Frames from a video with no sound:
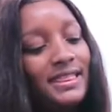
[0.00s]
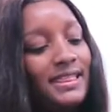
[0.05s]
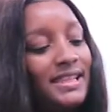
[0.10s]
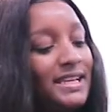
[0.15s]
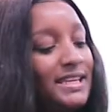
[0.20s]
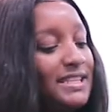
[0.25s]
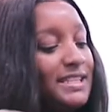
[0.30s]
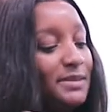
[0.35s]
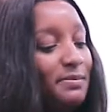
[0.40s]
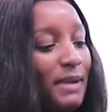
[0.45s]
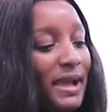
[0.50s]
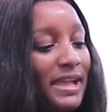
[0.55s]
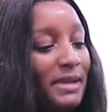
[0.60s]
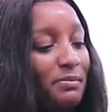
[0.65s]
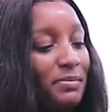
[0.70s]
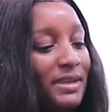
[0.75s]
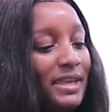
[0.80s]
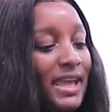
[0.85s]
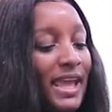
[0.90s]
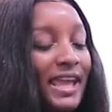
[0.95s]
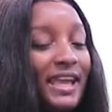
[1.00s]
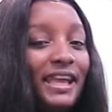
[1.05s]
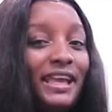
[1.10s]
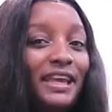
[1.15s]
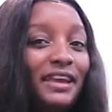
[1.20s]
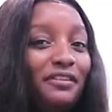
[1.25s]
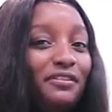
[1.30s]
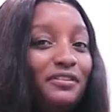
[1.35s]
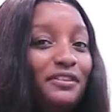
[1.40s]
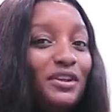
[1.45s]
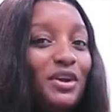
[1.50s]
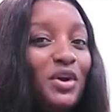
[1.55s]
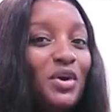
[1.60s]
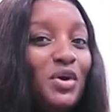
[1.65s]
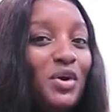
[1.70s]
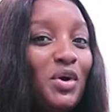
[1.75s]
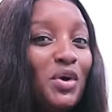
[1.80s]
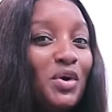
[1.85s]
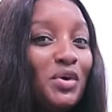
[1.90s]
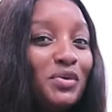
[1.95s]
this might be a gift
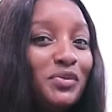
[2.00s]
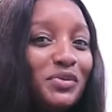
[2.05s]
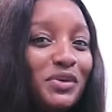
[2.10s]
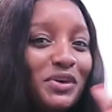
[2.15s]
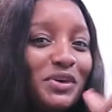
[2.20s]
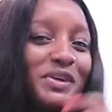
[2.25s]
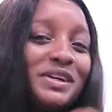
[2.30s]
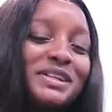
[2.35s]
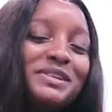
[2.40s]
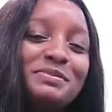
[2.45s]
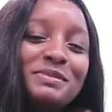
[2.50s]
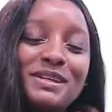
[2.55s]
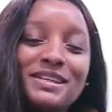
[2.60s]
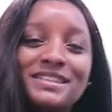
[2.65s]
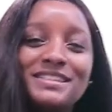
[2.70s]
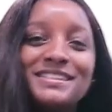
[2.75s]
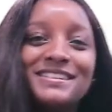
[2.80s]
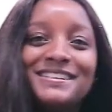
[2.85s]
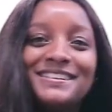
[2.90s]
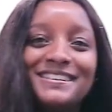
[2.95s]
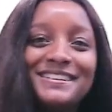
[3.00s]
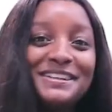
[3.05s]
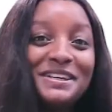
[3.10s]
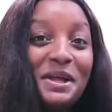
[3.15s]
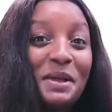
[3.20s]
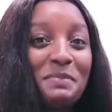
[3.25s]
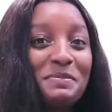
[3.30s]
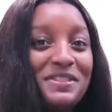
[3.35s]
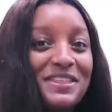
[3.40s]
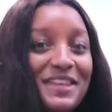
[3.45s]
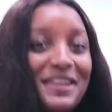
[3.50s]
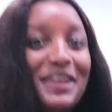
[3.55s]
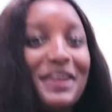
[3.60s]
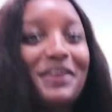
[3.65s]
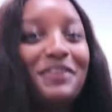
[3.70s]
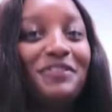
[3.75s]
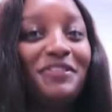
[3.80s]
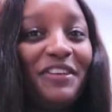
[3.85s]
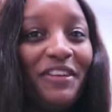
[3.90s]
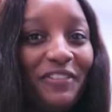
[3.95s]
for Christmas. I'm thinking
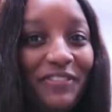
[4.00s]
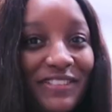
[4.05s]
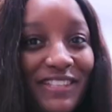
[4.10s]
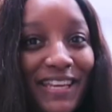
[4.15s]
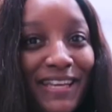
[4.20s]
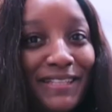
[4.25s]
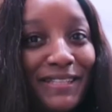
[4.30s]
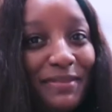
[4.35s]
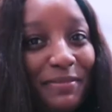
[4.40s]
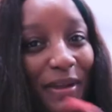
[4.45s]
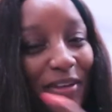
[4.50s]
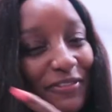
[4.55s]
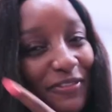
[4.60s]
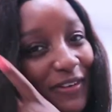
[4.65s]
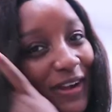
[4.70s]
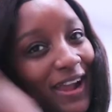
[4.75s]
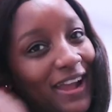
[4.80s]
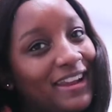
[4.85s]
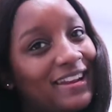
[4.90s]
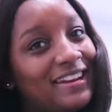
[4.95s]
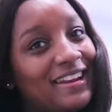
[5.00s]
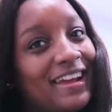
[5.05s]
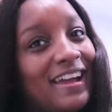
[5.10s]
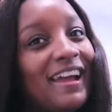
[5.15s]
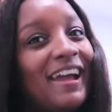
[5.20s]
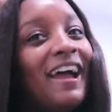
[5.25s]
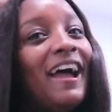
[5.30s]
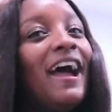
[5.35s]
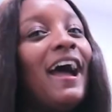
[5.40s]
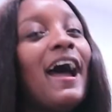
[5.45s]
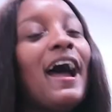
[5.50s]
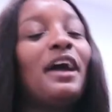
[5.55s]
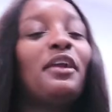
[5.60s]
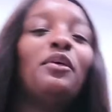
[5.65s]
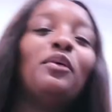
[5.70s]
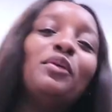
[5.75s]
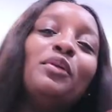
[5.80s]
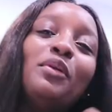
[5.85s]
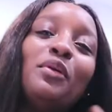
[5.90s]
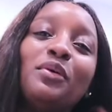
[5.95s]
of gifting it to my friend. I
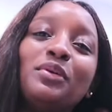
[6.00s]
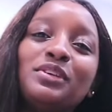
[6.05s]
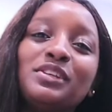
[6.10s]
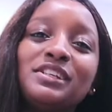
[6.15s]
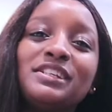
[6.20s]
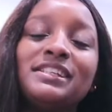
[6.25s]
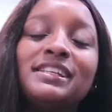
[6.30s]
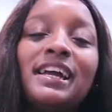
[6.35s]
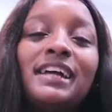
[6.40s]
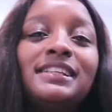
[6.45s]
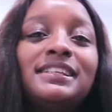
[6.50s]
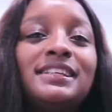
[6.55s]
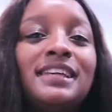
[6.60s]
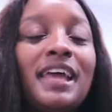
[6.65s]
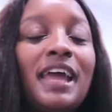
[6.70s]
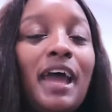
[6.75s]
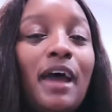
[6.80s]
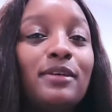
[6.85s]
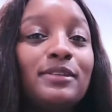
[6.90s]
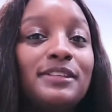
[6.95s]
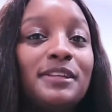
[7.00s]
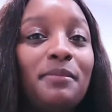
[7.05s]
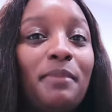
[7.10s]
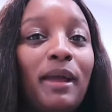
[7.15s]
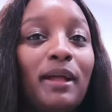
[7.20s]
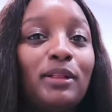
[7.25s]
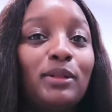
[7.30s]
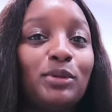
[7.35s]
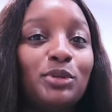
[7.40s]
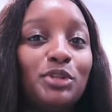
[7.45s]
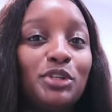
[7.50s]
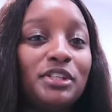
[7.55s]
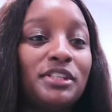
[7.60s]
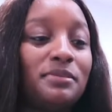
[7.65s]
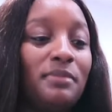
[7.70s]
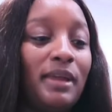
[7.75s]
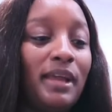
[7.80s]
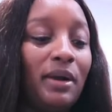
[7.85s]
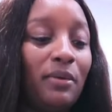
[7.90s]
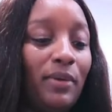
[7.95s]
don't know just yet. I was gonna buy closure to
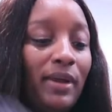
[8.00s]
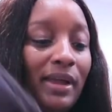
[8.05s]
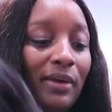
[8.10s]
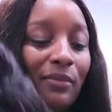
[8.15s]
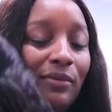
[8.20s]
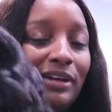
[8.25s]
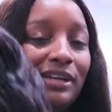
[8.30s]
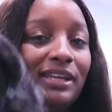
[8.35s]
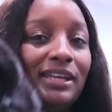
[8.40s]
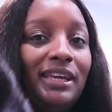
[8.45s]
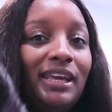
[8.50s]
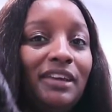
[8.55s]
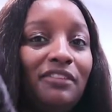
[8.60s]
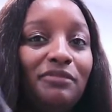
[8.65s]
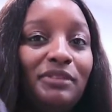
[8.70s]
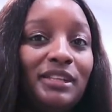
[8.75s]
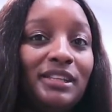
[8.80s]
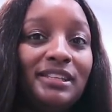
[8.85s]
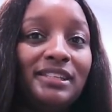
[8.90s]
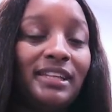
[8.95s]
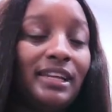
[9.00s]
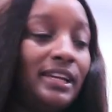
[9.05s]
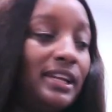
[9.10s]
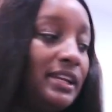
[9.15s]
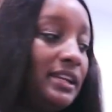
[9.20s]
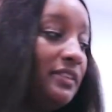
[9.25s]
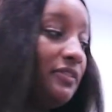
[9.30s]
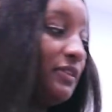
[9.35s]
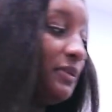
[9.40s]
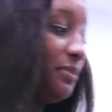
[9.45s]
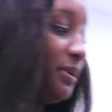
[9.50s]
make a wig and when he gave me this, I didn't even